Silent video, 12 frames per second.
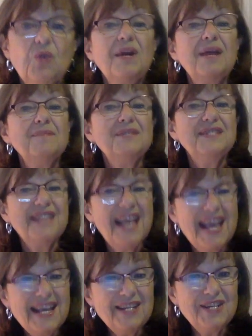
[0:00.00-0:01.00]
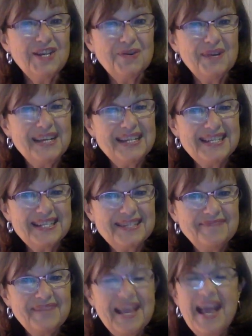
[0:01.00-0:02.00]
what I'm saying to you is,
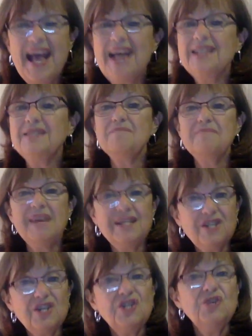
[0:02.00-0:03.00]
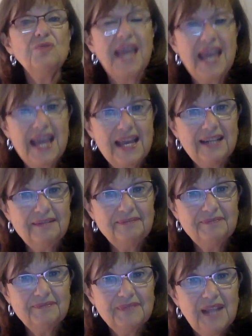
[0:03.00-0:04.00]
as much as you can,
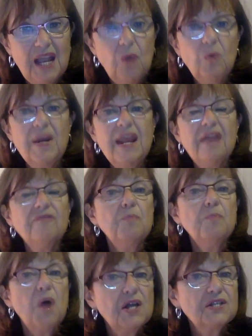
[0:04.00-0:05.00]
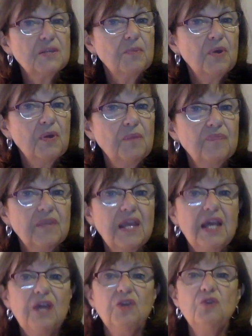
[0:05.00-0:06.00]
whenever possible,
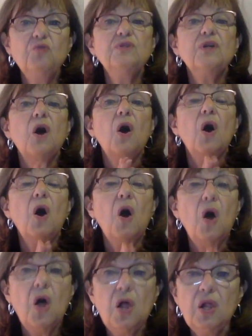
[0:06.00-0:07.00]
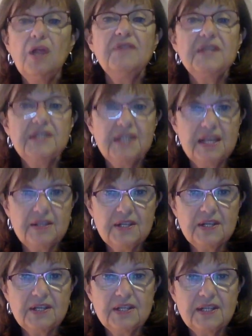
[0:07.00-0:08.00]
use all of the
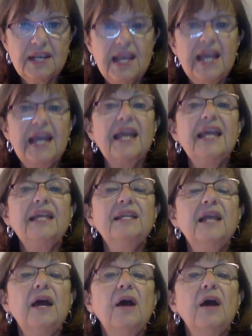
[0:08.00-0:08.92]
senses in